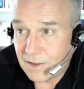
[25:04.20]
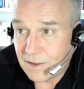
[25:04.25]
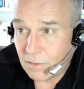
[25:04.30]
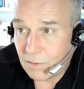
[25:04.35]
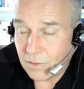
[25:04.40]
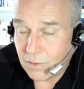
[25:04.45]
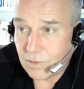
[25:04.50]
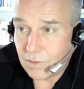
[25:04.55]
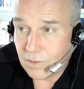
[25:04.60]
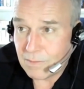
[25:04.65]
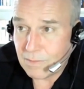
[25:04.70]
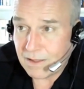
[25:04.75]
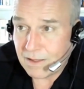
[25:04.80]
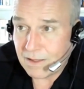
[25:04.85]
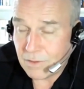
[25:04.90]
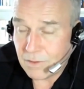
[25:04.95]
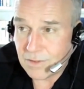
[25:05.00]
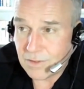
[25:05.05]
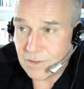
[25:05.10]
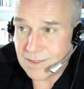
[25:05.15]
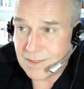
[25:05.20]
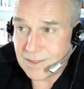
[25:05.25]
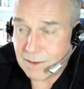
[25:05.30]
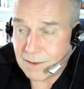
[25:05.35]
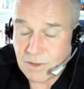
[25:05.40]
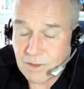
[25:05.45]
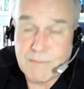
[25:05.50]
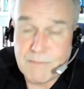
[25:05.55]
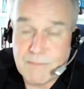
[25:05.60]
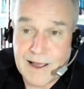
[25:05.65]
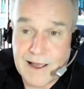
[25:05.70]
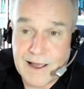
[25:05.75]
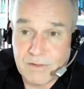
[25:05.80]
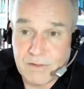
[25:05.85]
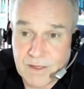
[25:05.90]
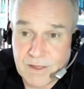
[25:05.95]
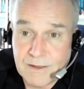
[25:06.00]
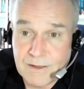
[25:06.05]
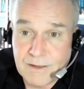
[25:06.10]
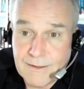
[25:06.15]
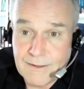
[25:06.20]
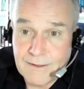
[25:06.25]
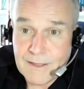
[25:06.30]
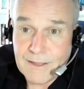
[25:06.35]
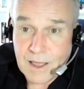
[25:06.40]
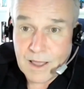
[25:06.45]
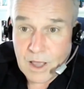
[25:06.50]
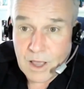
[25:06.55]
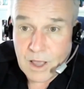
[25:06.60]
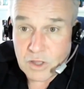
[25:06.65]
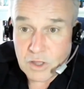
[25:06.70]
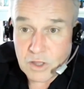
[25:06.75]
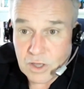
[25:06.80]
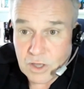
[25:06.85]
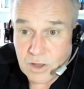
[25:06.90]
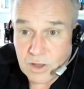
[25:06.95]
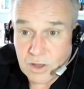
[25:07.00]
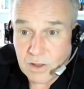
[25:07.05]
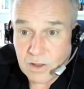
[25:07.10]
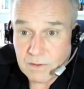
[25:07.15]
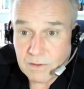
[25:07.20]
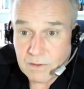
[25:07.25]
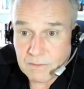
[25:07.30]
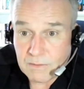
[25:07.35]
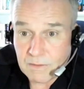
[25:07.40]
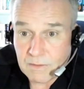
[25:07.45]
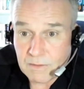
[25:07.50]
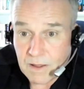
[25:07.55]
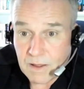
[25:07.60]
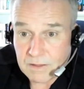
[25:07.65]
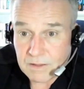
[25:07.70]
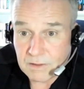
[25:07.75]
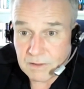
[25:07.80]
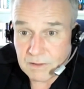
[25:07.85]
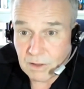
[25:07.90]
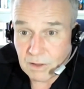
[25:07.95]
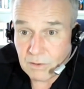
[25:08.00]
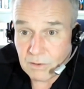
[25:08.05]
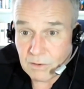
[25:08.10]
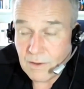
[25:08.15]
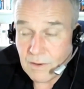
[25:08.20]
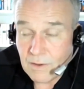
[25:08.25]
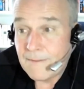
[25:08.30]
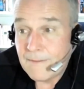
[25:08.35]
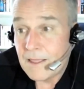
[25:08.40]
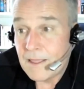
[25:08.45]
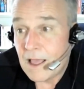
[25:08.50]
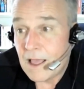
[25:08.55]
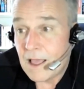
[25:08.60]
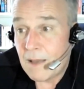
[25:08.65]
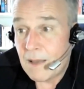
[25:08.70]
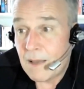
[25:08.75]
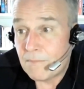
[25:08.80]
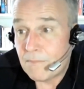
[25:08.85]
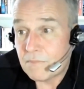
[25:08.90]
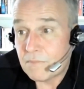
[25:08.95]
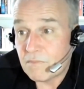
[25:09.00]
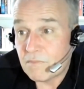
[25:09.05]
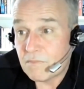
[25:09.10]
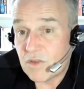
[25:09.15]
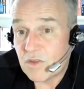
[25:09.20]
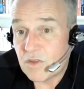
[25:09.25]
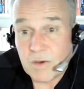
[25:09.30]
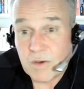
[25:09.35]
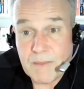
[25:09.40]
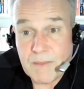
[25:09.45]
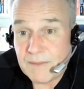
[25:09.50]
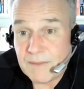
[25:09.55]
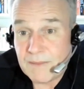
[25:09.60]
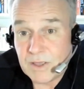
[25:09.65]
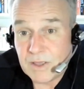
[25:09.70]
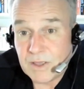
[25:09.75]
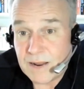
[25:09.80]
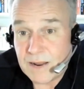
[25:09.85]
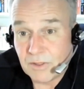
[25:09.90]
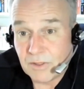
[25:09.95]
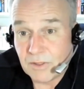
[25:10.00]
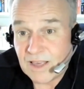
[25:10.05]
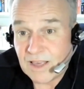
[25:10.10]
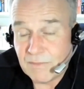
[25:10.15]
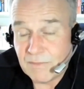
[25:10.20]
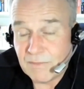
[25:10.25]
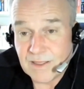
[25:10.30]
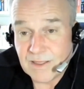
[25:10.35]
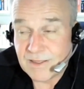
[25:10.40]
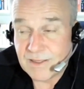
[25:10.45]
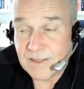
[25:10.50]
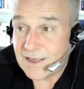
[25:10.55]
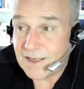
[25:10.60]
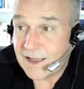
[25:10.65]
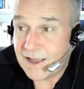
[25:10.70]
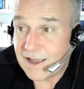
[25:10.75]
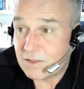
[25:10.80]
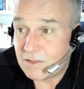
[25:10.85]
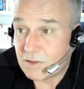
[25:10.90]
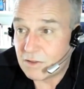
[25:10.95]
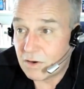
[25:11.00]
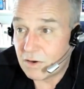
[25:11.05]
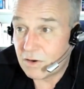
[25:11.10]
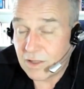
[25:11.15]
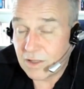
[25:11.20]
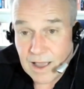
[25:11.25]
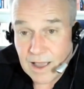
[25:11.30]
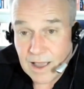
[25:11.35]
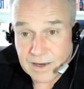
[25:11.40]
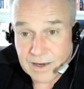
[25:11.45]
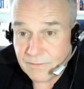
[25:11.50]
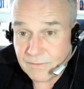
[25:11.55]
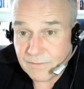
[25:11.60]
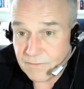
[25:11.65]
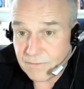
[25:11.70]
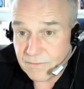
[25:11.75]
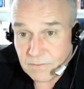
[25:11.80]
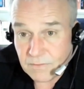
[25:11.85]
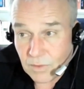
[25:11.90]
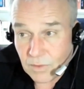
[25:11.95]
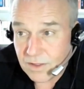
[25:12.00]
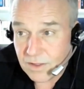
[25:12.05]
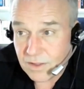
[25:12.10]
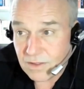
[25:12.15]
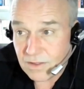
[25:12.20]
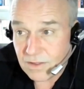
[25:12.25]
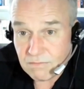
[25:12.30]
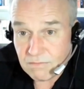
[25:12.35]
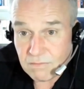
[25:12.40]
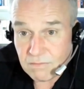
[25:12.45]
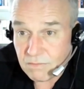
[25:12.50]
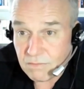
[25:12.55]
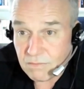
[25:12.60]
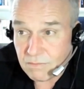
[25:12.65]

30,000 miles a year do. So you're able to have meetings. I go to Cardiff twice